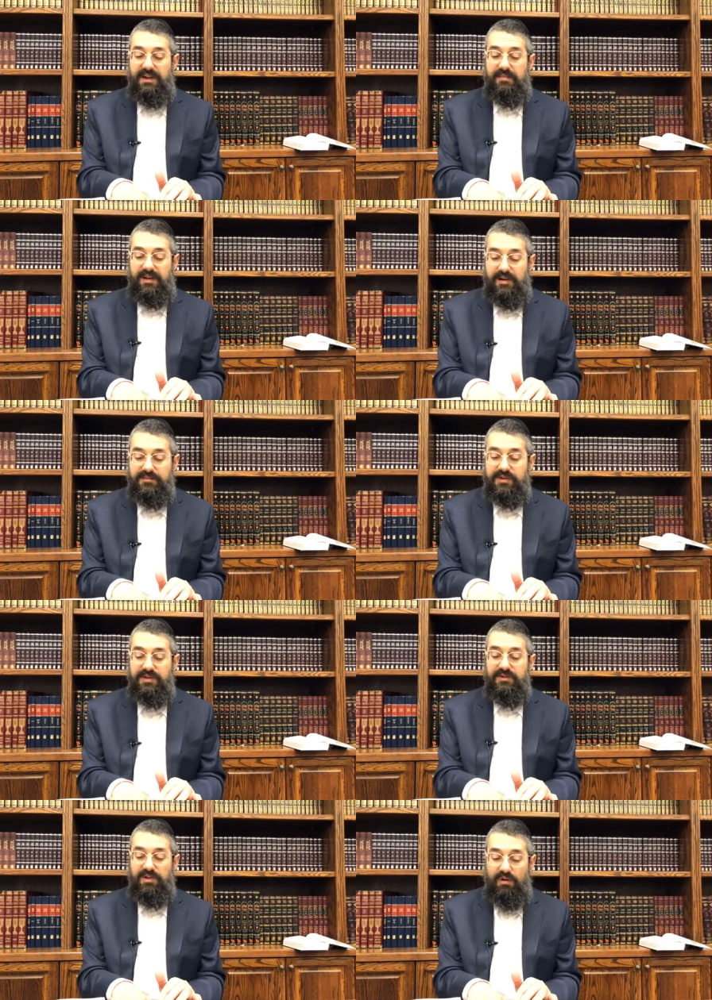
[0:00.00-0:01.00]
It becomes
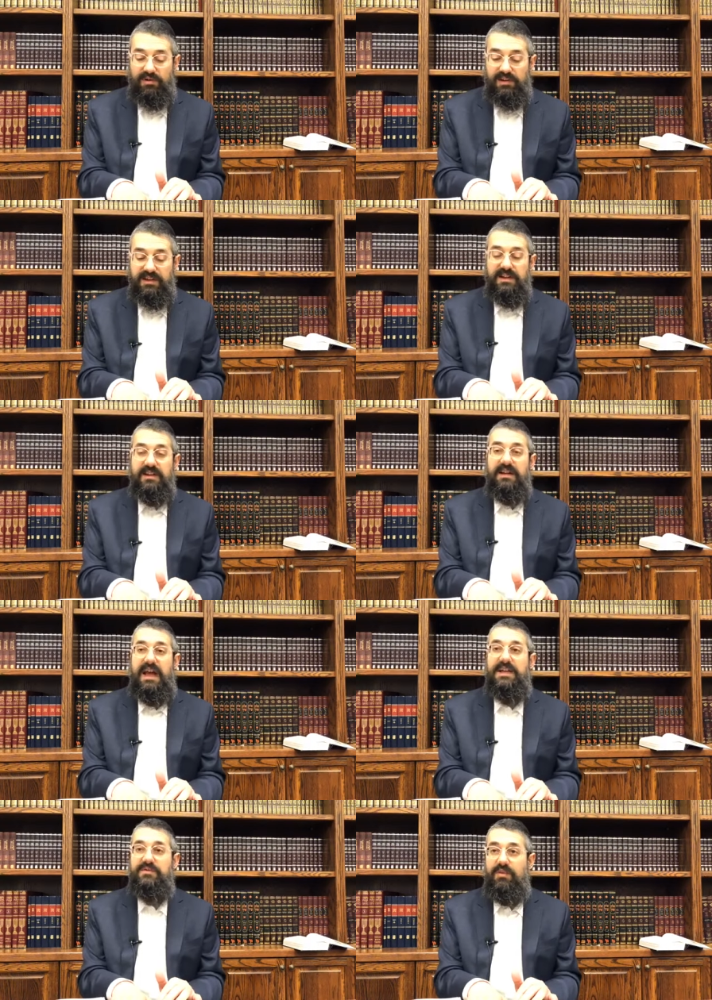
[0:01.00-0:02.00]
totally
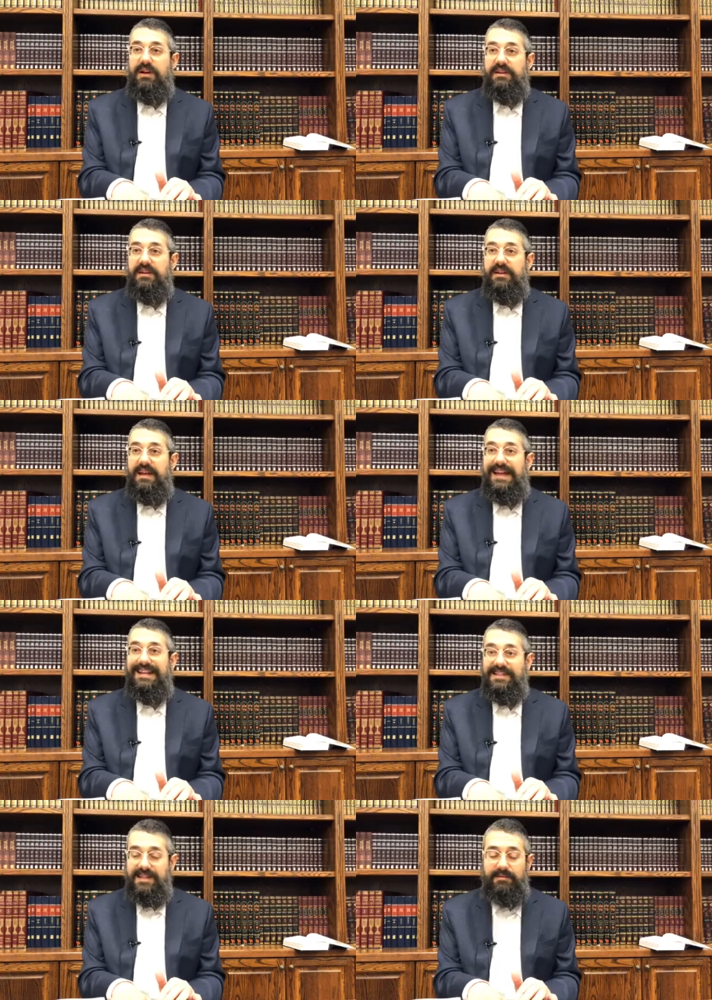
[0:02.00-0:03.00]
as one and
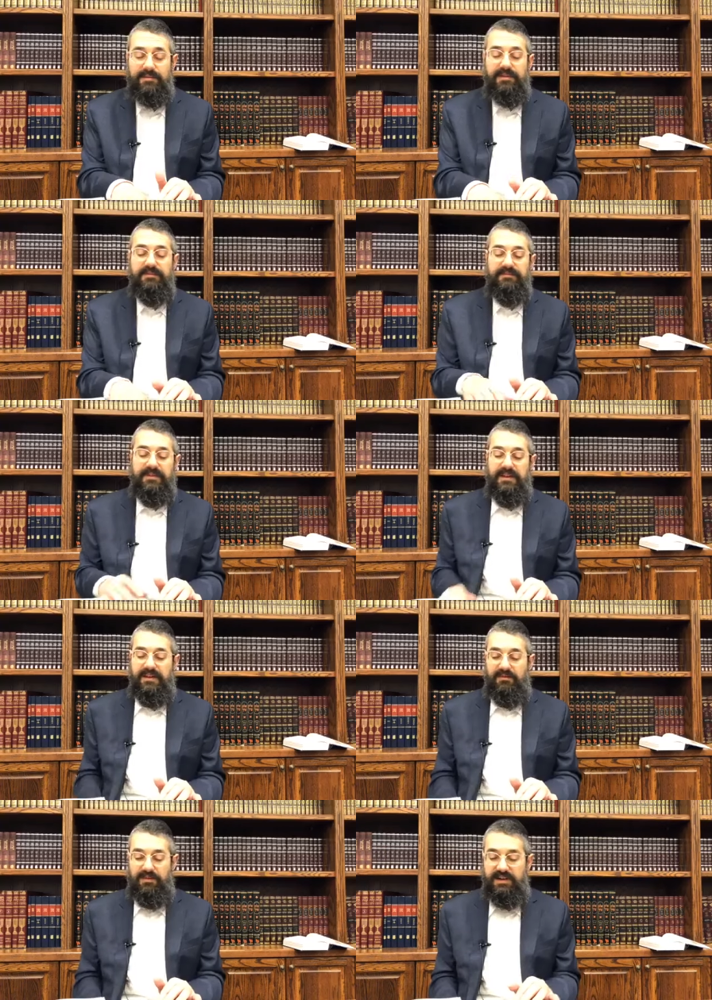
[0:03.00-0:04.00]
inseparable.
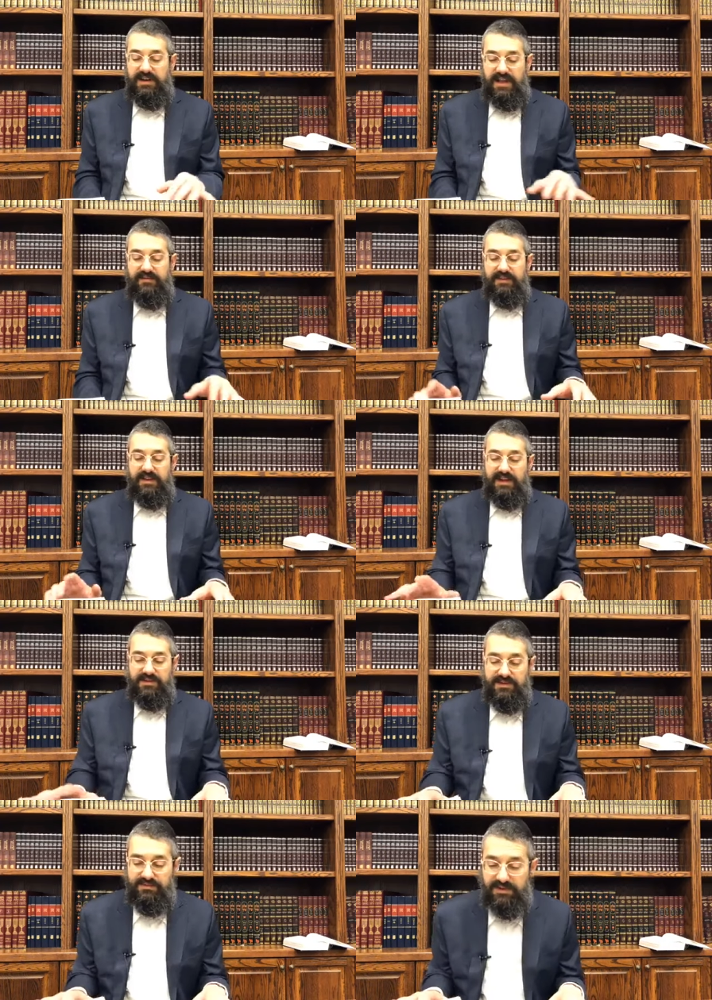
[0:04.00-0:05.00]
What in heaven did I
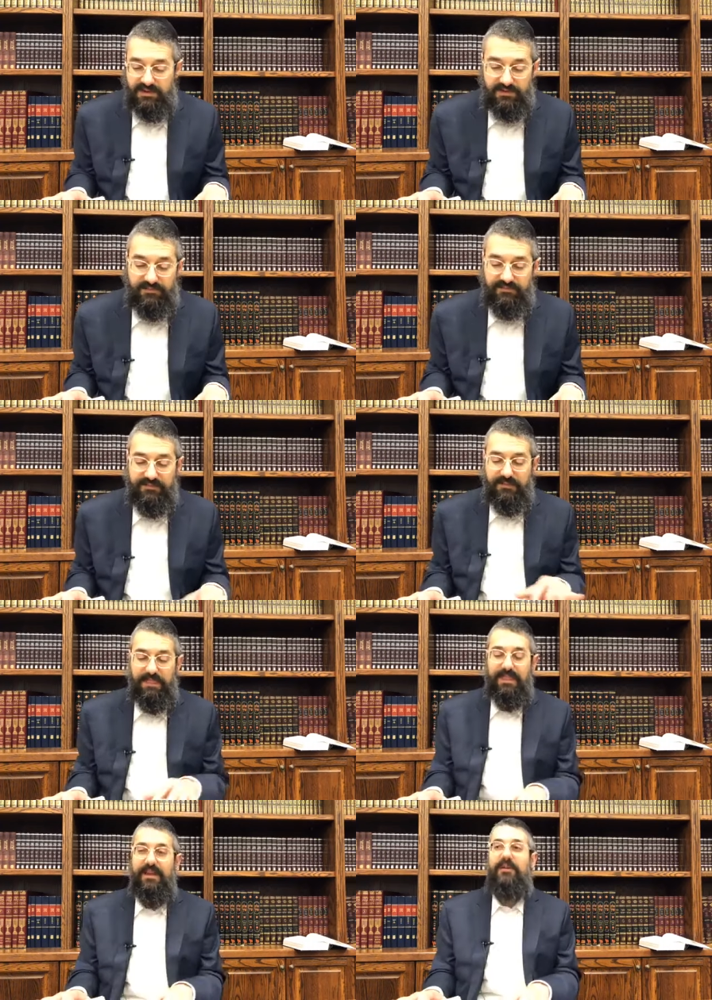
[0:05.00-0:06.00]
just read to you?
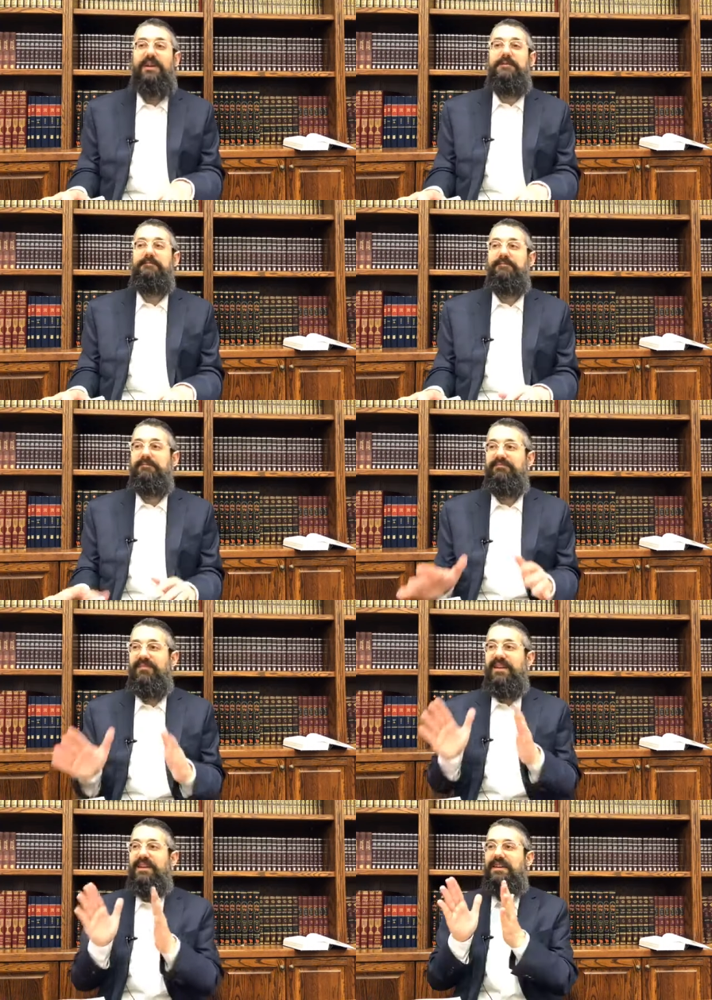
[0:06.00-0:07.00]
Okay.
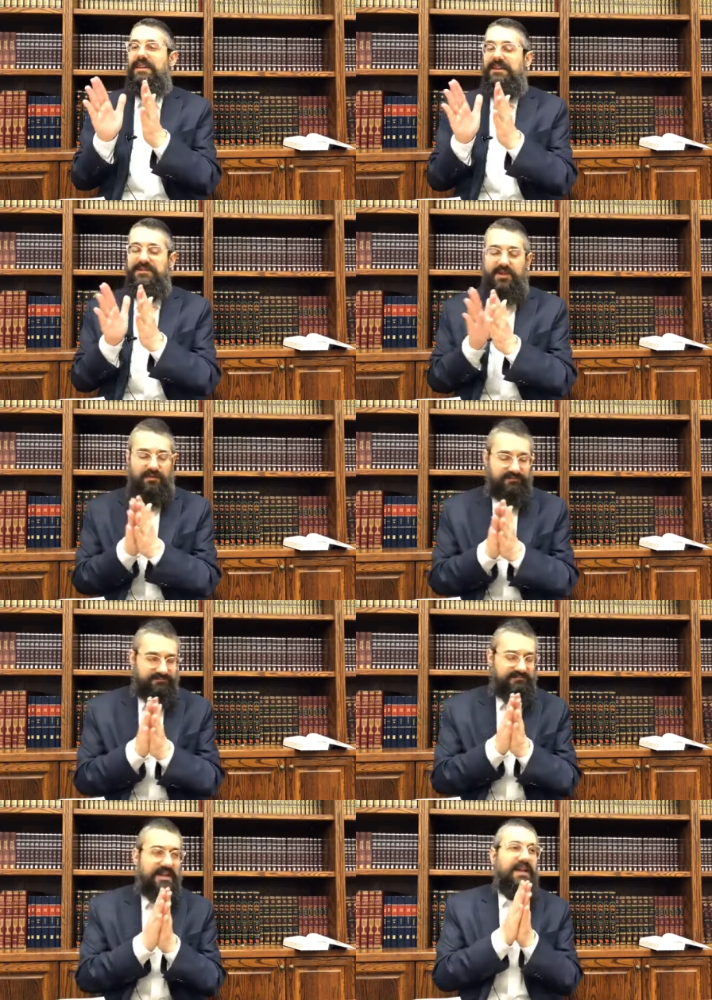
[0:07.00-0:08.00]
So,
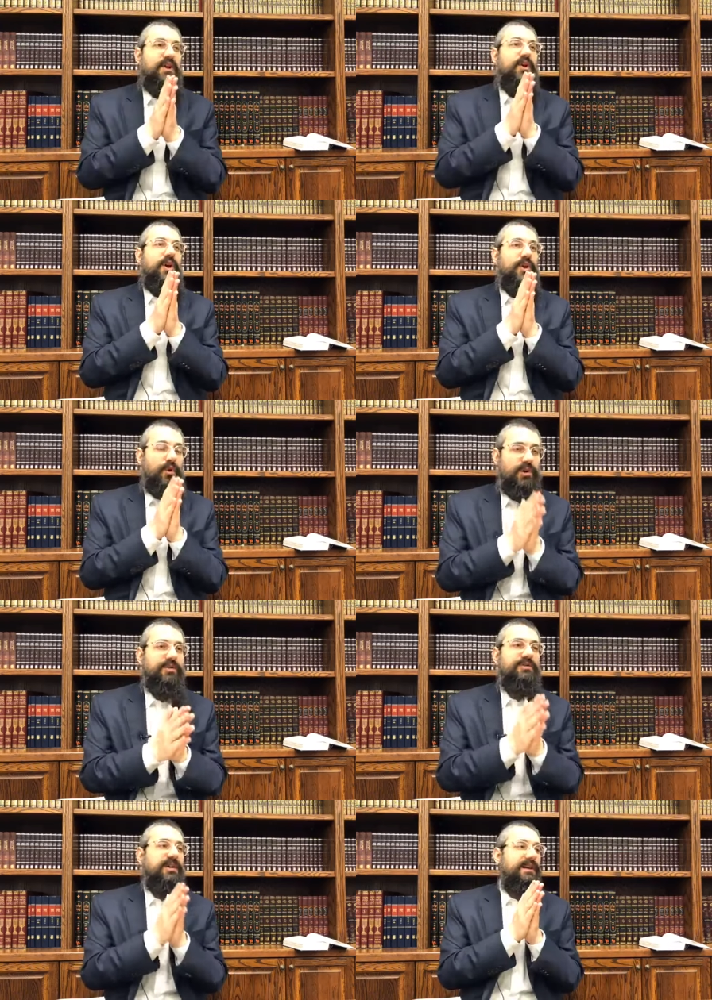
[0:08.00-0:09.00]
in
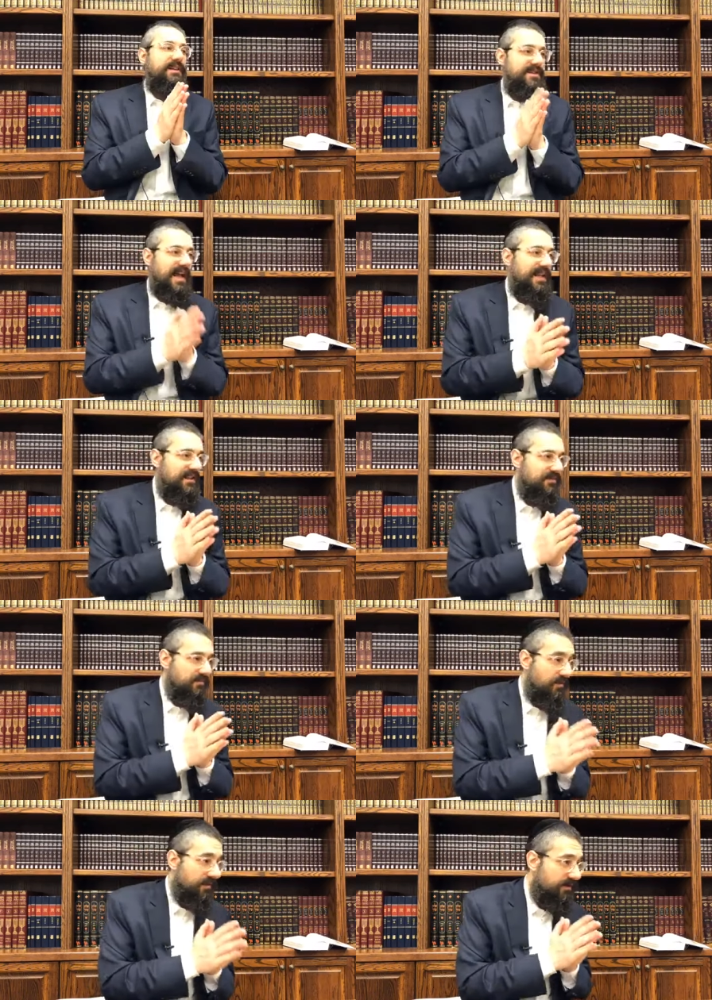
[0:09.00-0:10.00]
order to understand
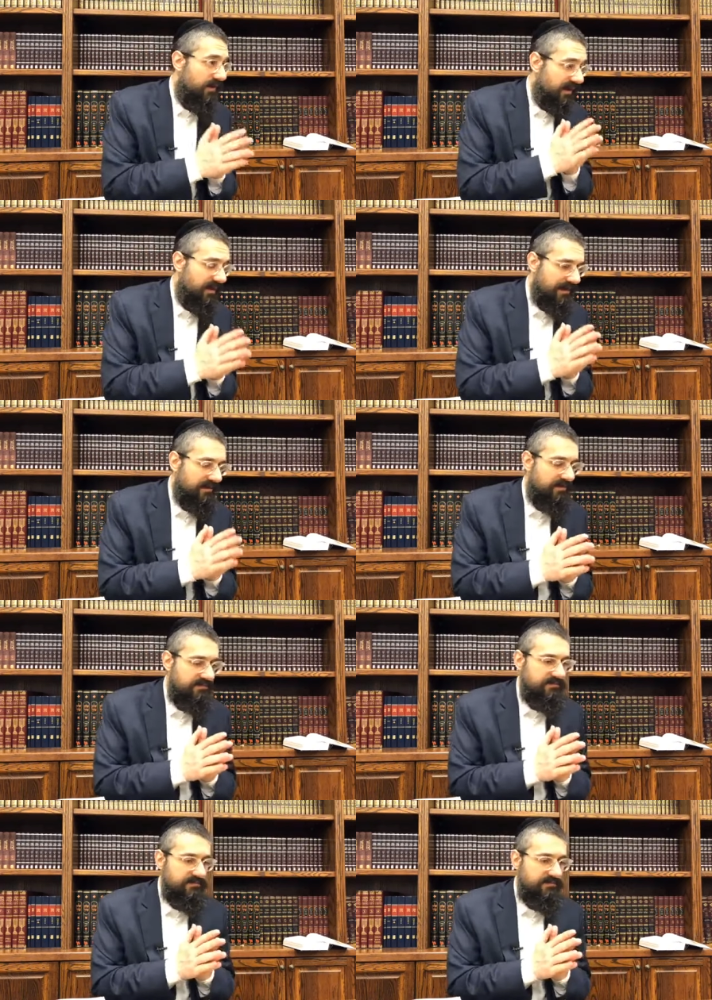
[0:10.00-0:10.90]
what we're talking about,